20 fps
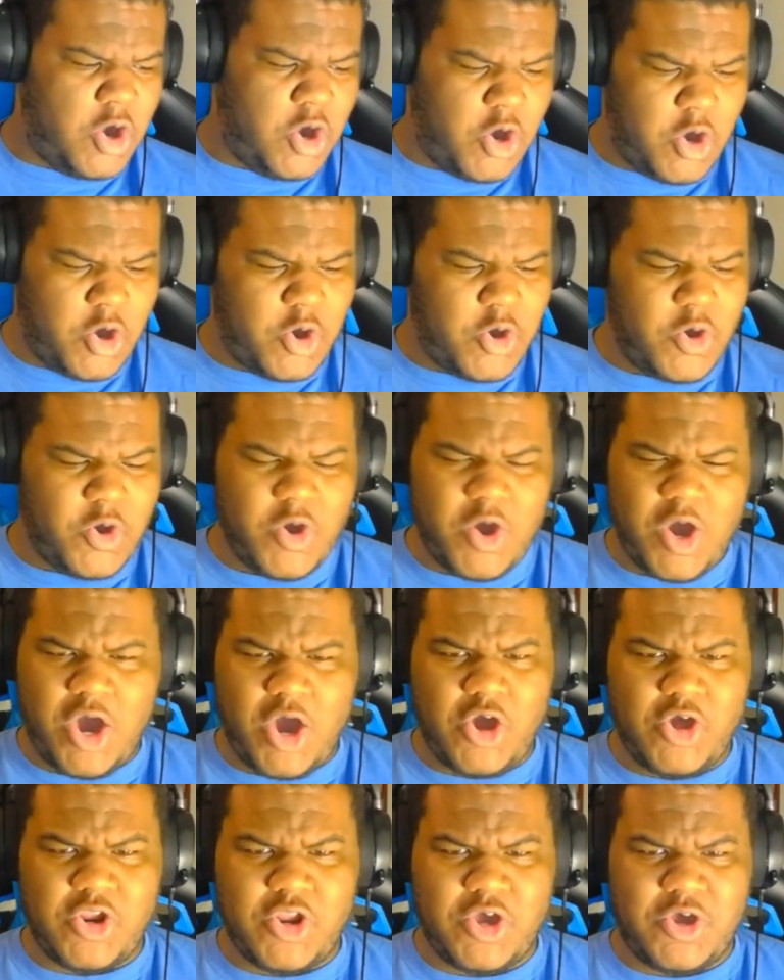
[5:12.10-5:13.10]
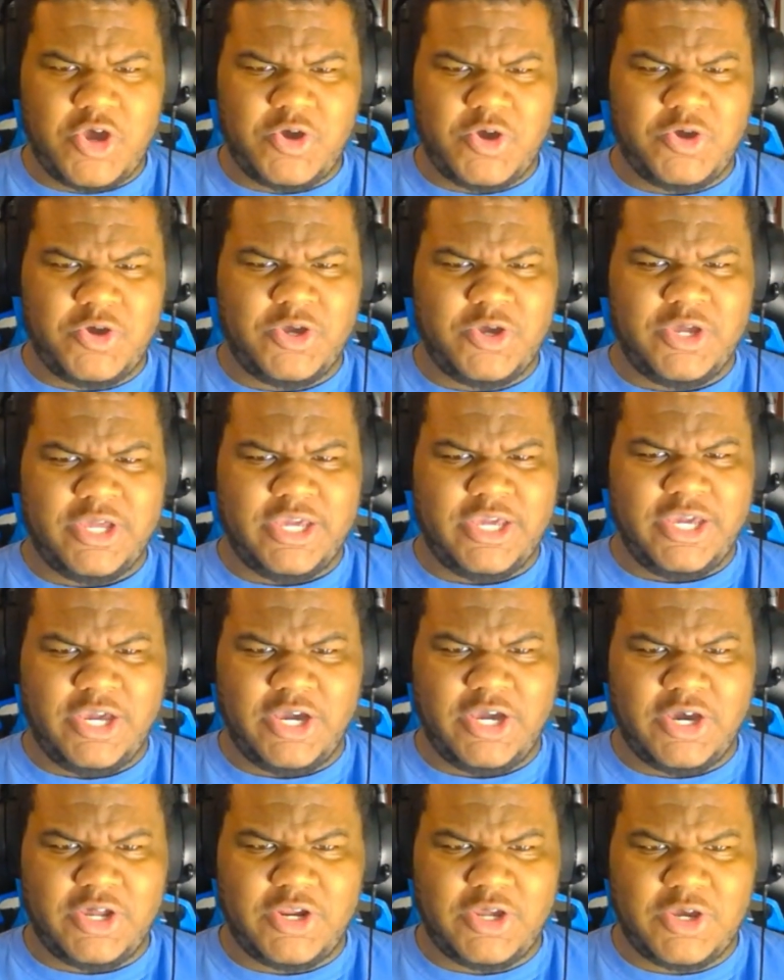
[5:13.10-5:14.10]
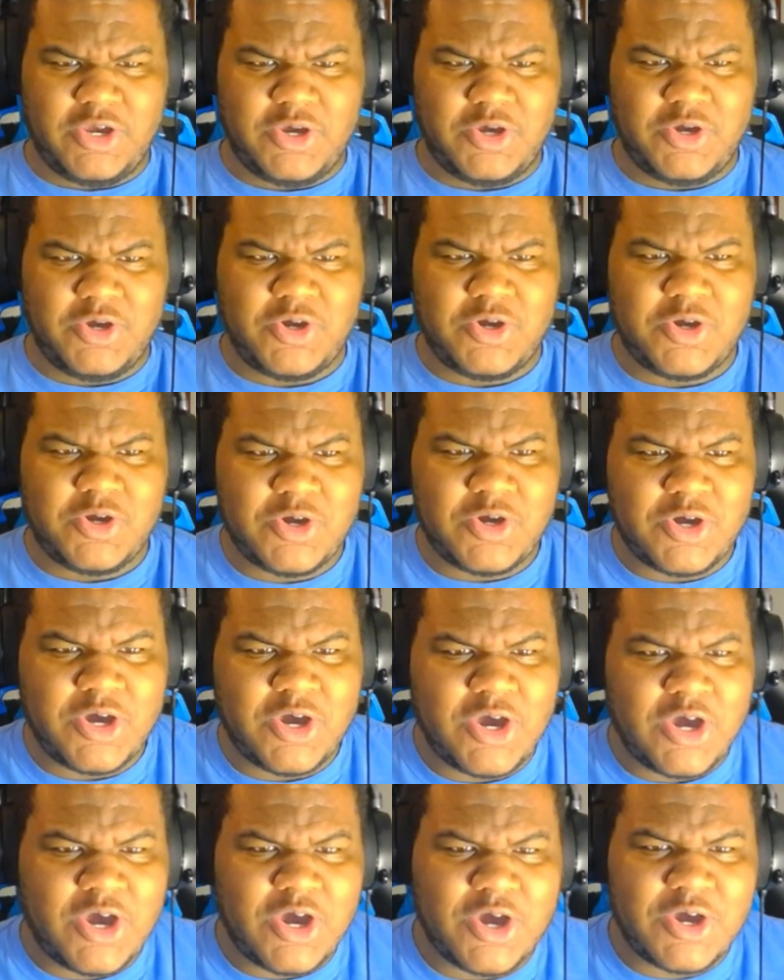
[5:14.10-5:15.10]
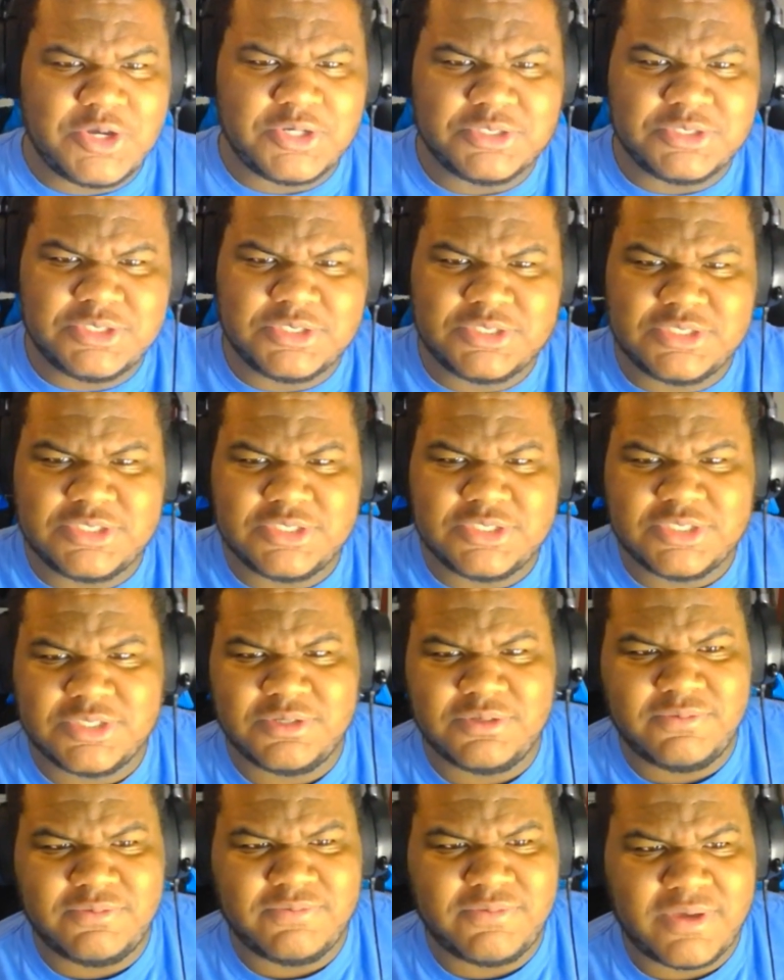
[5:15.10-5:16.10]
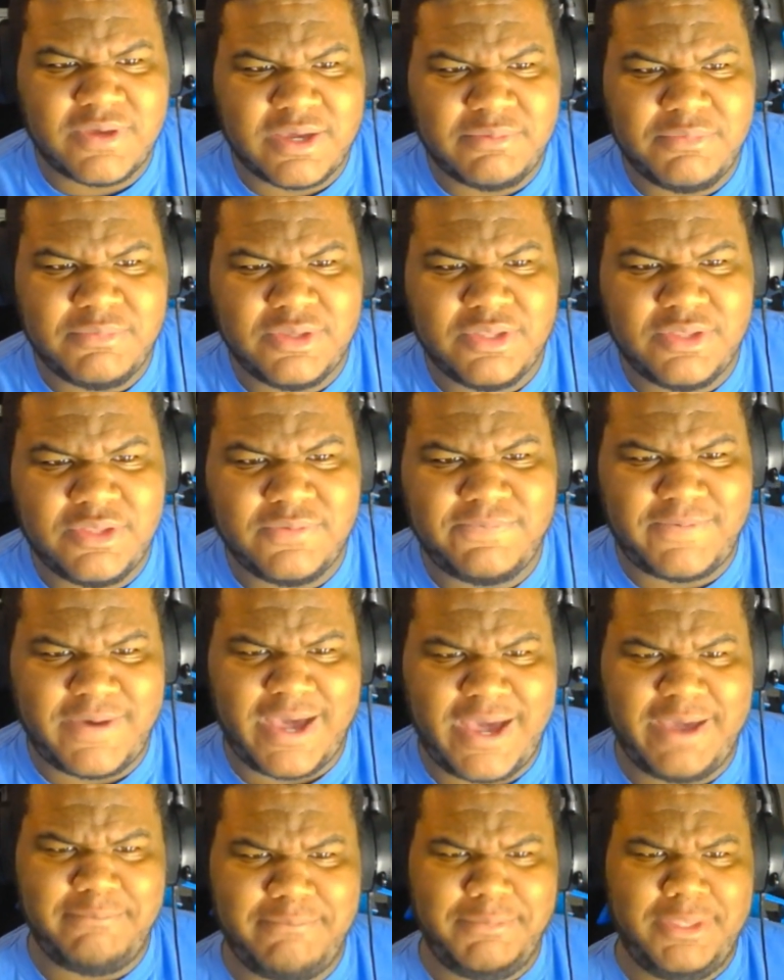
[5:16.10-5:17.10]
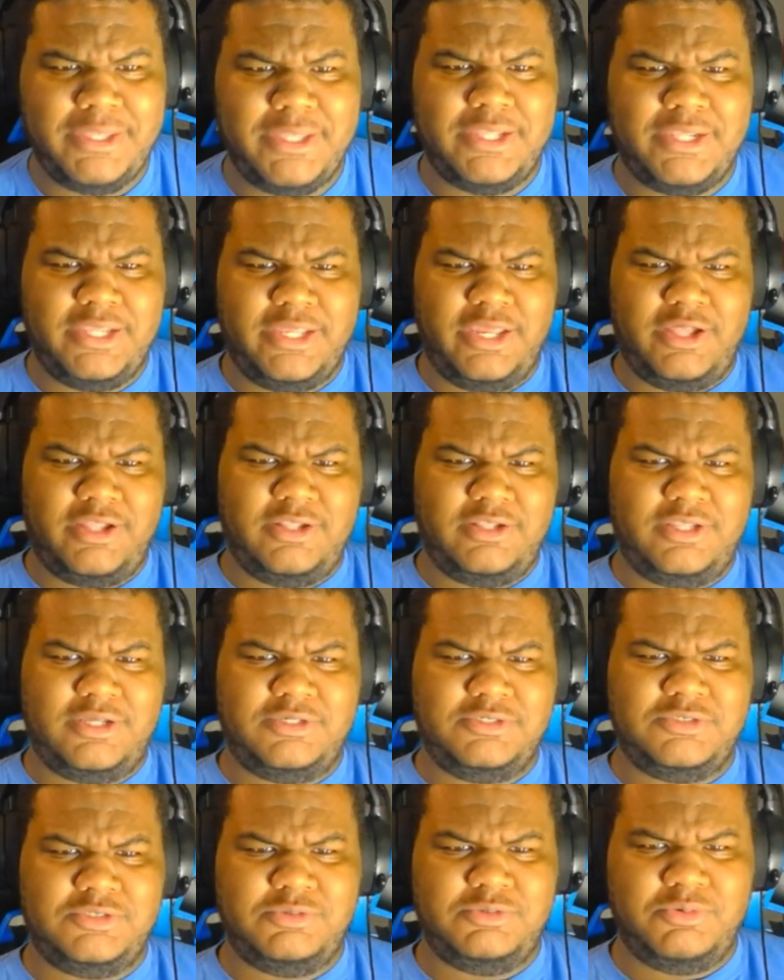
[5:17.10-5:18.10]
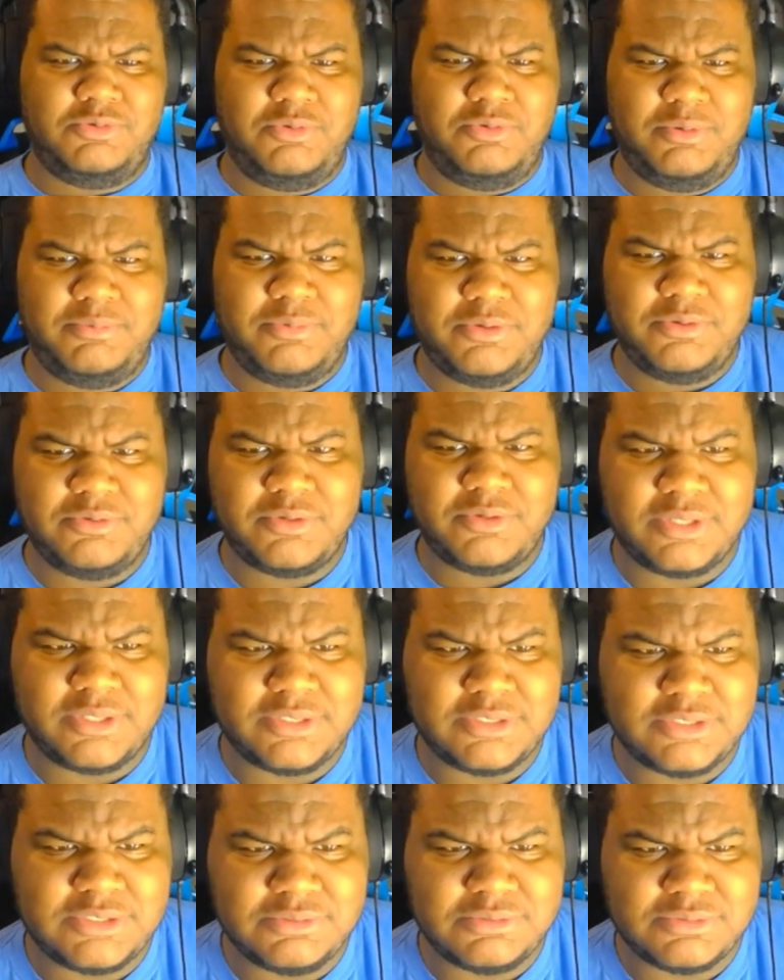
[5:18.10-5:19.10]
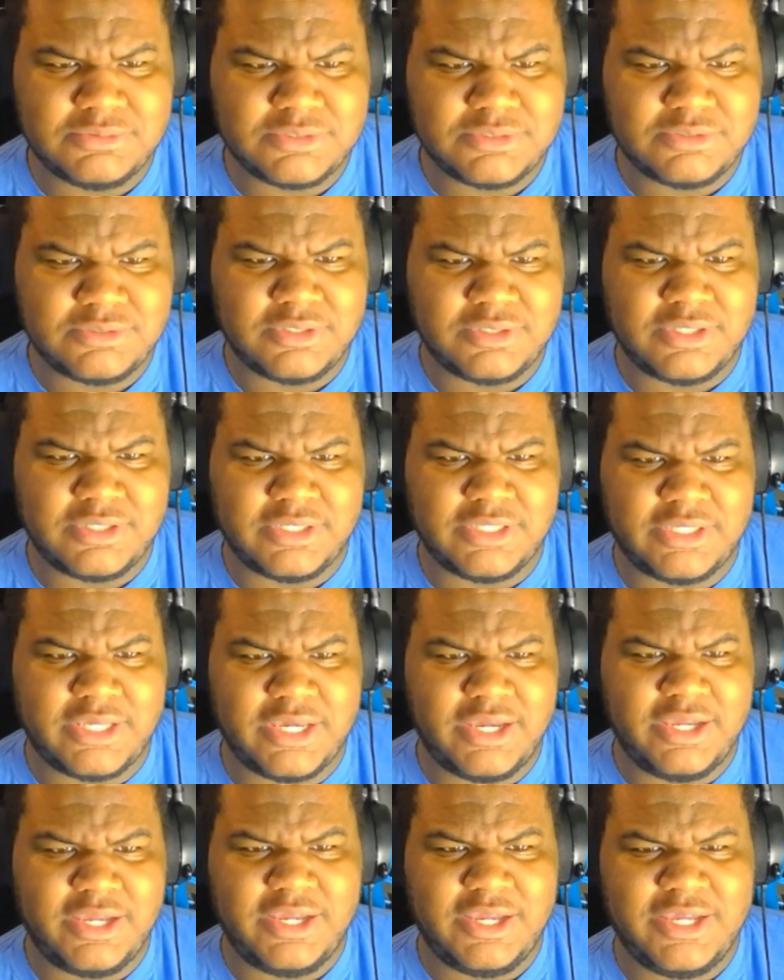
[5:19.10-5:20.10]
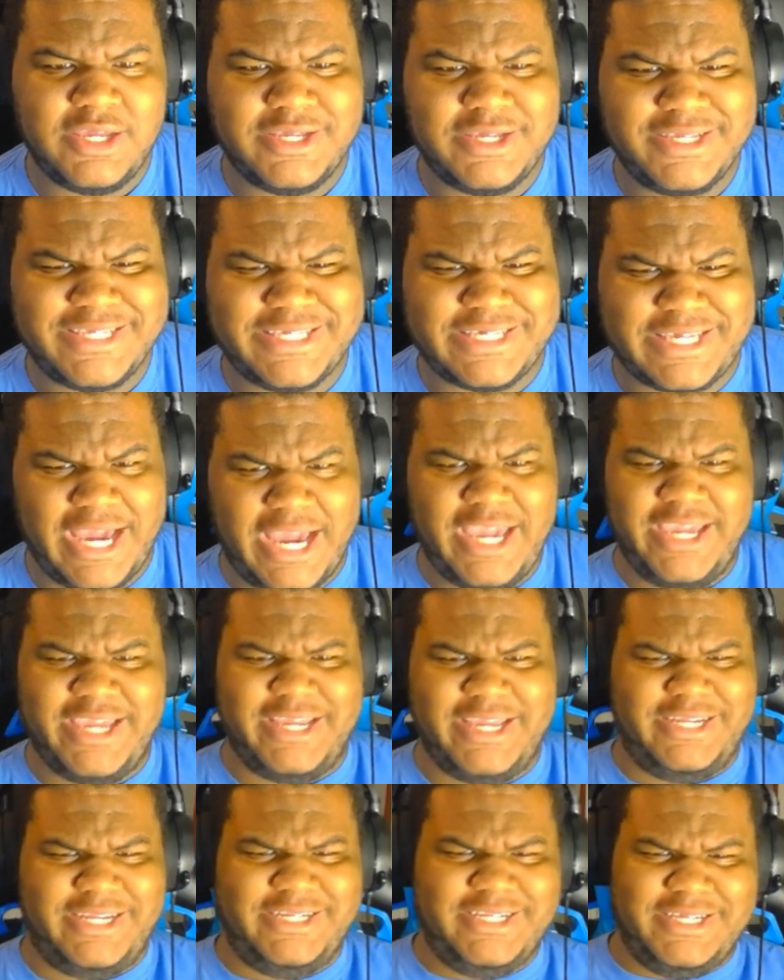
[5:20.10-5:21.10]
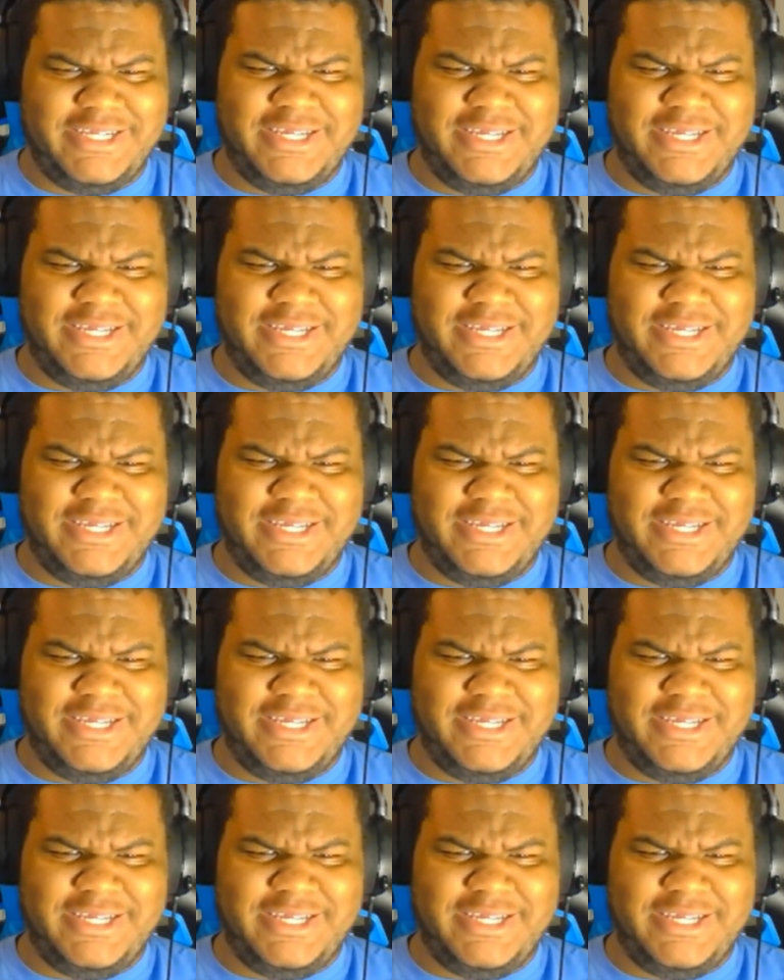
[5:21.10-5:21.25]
But ooh, hold on. Hold on. $5 million. Like, y'all also when she was gang.